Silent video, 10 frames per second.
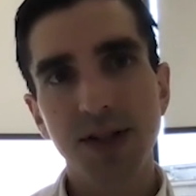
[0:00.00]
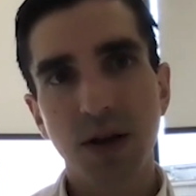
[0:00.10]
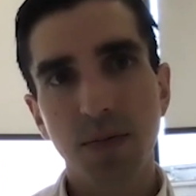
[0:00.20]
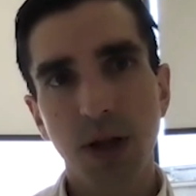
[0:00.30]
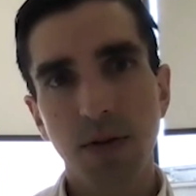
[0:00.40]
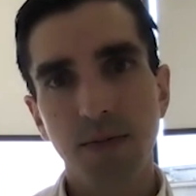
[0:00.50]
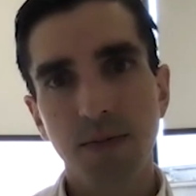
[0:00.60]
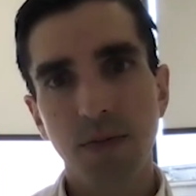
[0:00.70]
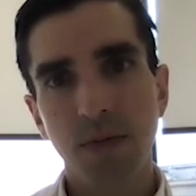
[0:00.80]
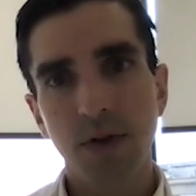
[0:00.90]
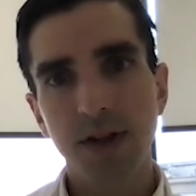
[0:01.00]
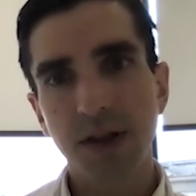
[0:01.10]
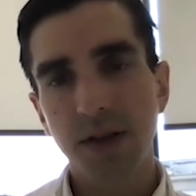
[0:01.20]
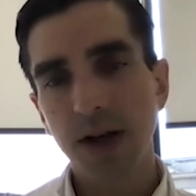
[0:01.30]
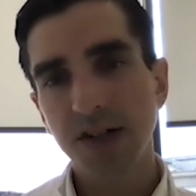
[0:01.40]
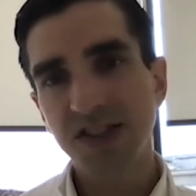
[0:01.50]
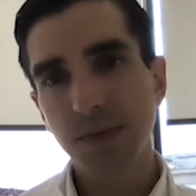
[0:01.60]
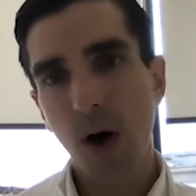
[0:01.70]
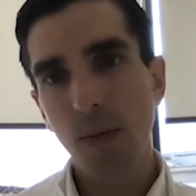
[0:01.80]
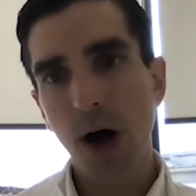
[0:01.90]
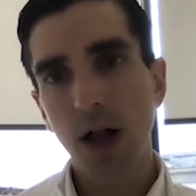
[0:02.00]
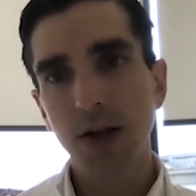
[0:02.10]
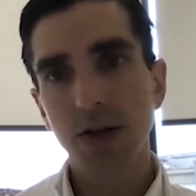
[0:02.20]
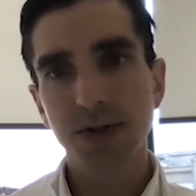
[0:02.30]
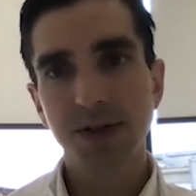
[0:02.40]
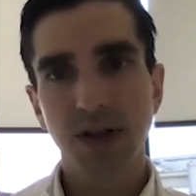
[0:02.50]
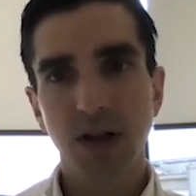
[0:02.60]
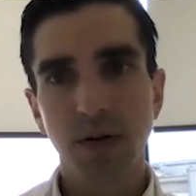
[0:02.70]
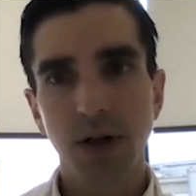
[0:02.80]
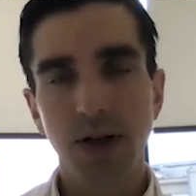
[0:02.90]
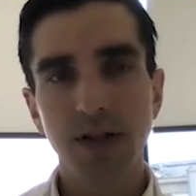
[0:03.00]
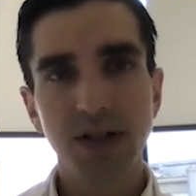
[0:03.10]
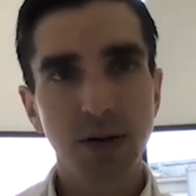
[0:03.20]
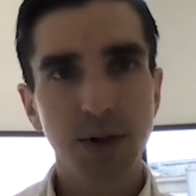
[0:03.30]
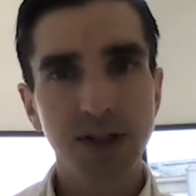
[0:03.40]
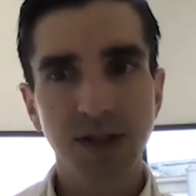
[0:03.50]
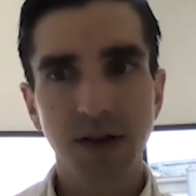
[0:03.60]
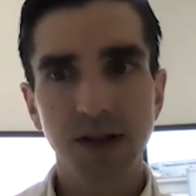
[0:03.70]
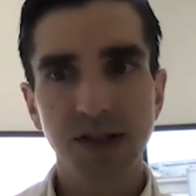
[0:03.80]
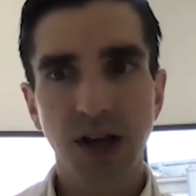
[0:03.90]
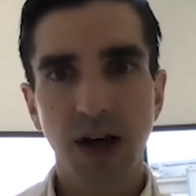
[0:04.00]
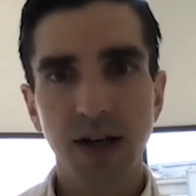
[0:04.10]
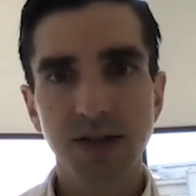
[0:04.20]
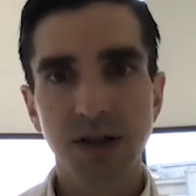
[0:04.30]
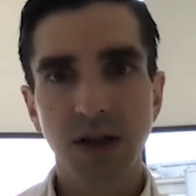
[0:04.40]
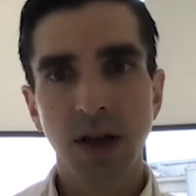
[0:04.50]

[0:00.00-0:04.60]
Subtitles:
come in. They are small molecules that can easily be synthesized